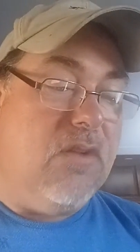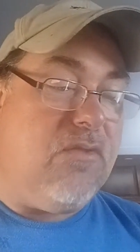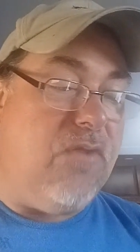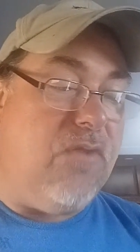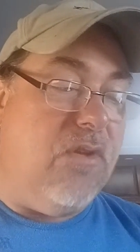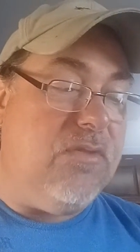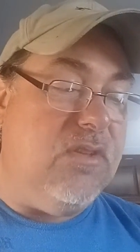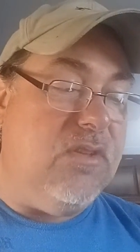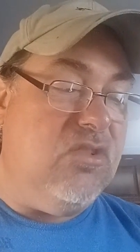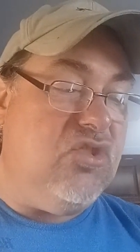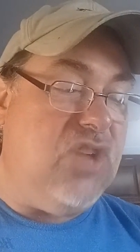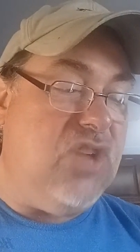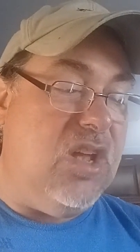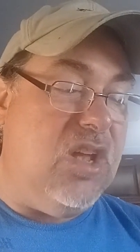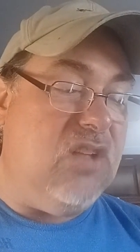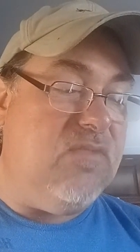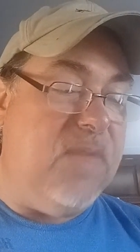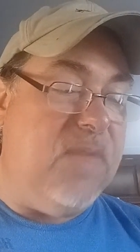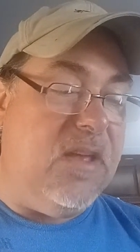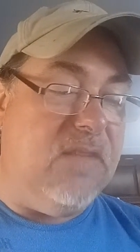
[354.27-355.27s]
Growth and
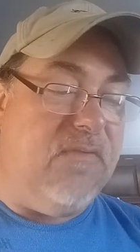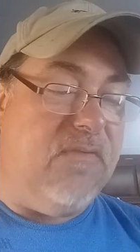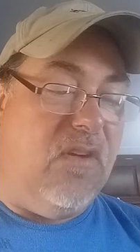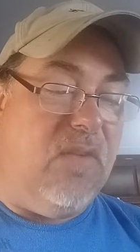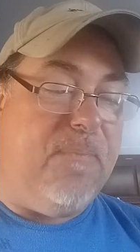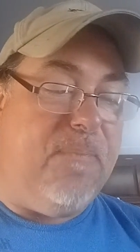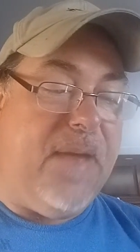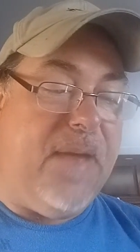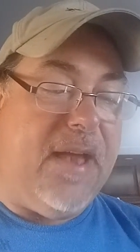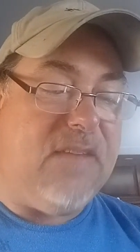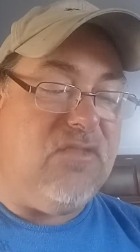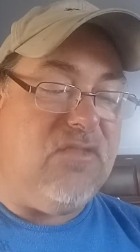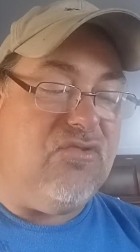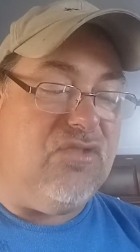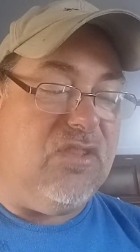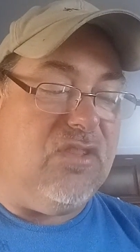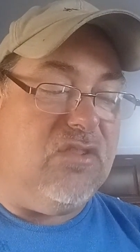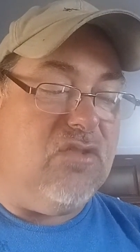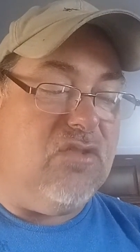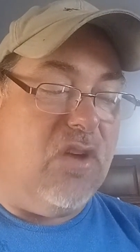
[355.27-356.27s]
change may involve
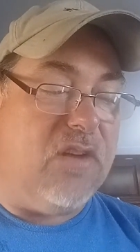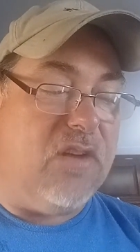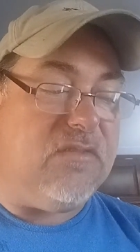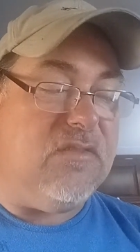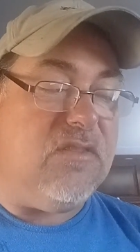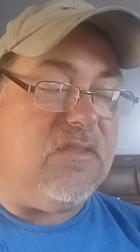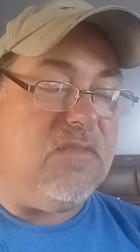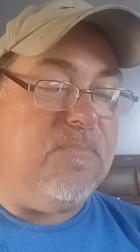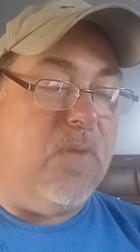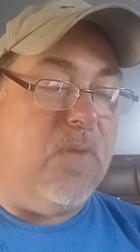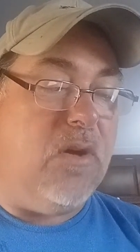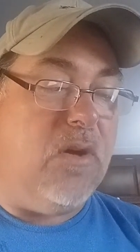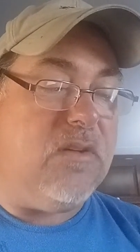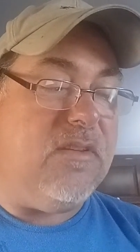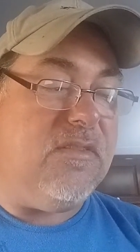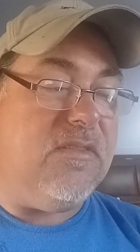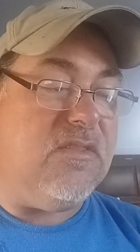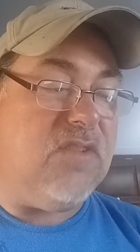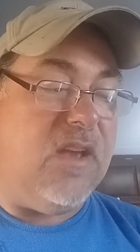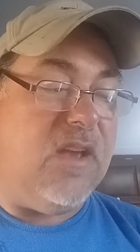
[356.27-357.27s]
passage in the darkness as part
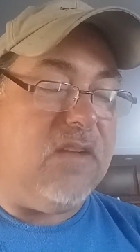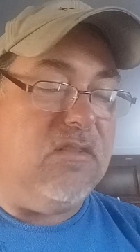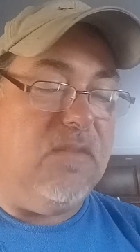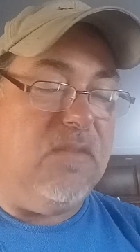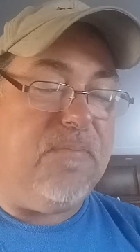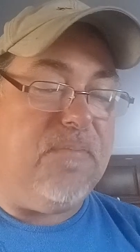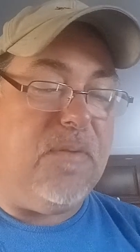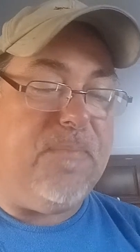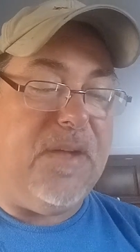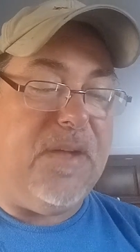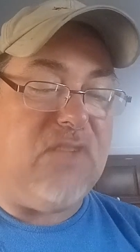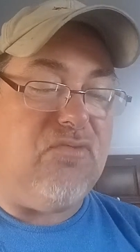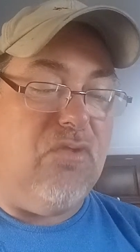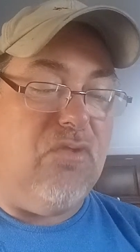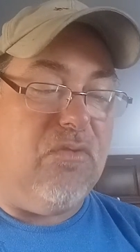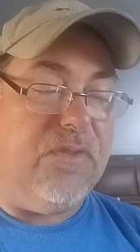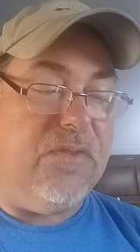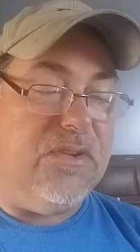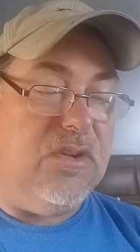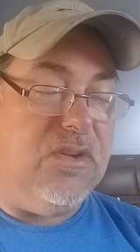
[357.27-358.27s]
of the cycle of
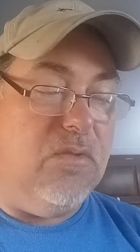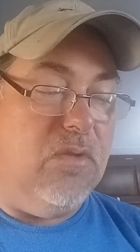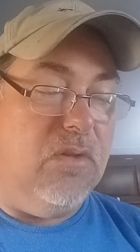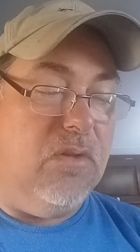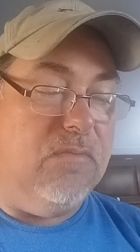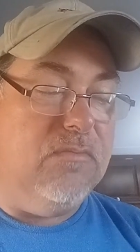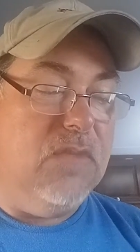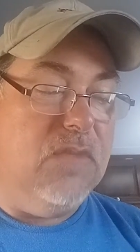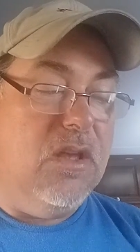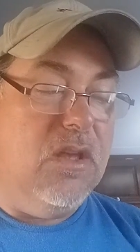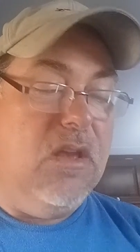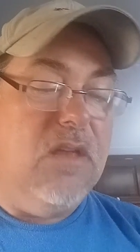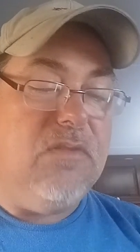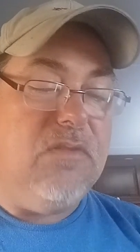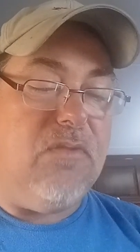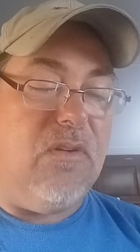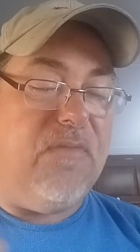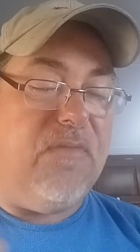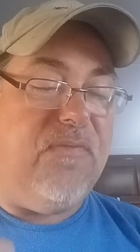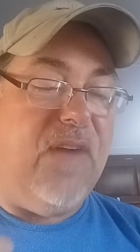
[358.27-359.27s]
perpetual renewal.
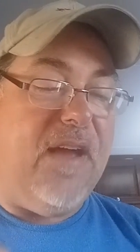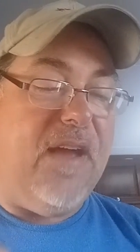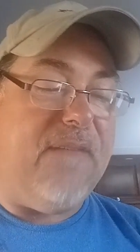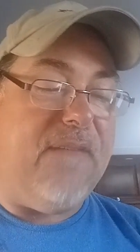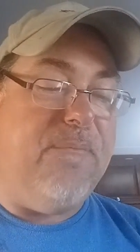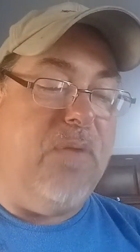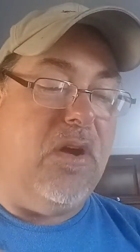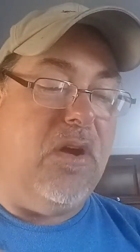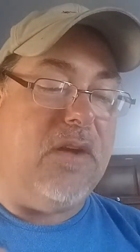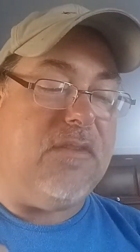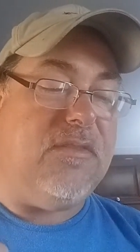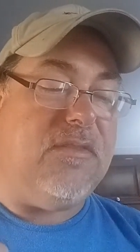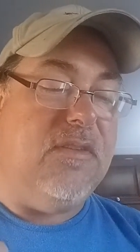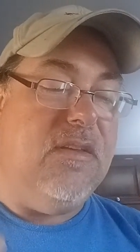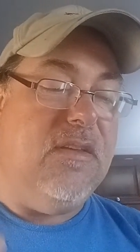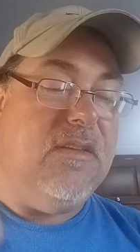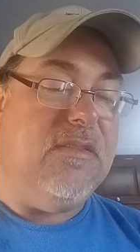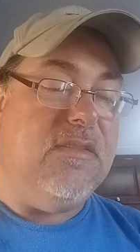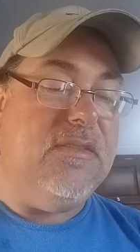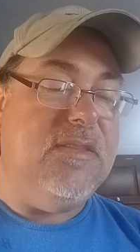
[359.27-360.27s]
There are 5 parts:
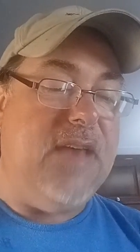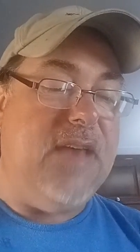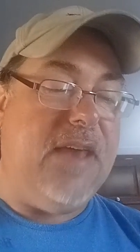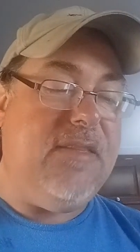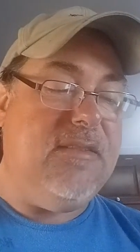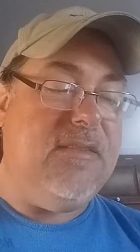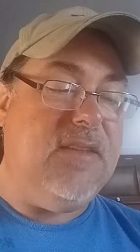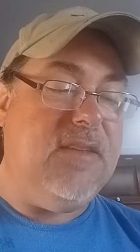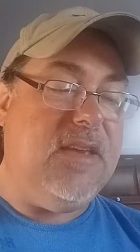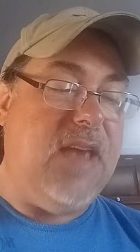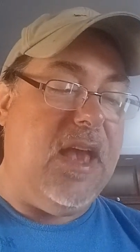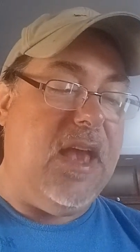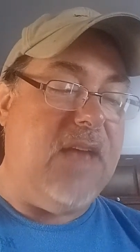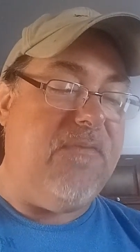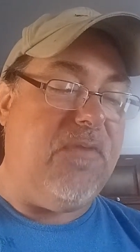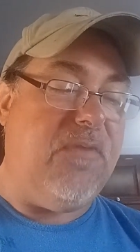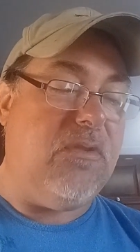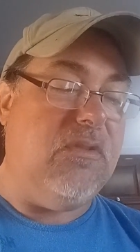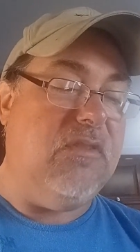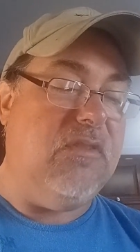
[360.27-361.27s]
death,
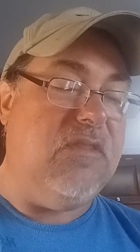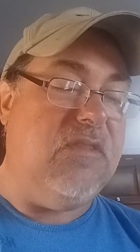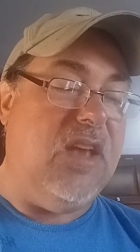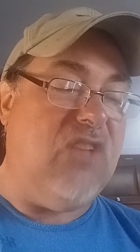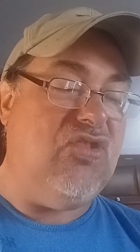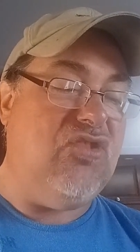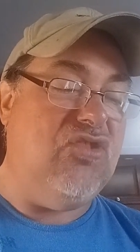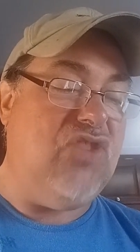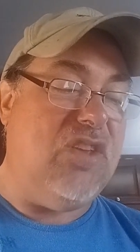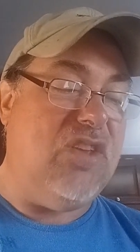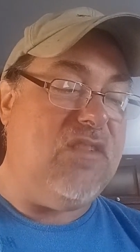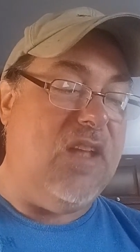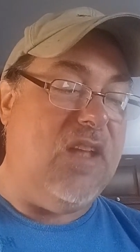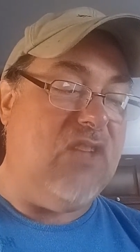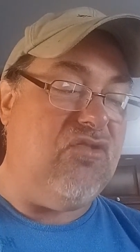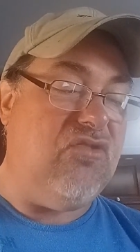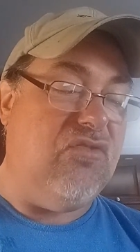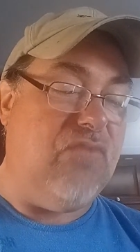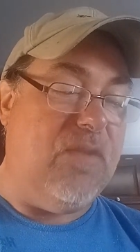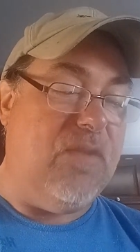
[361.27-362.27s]
decay, fertilization,
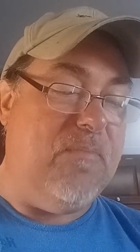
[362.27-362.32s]
gestation,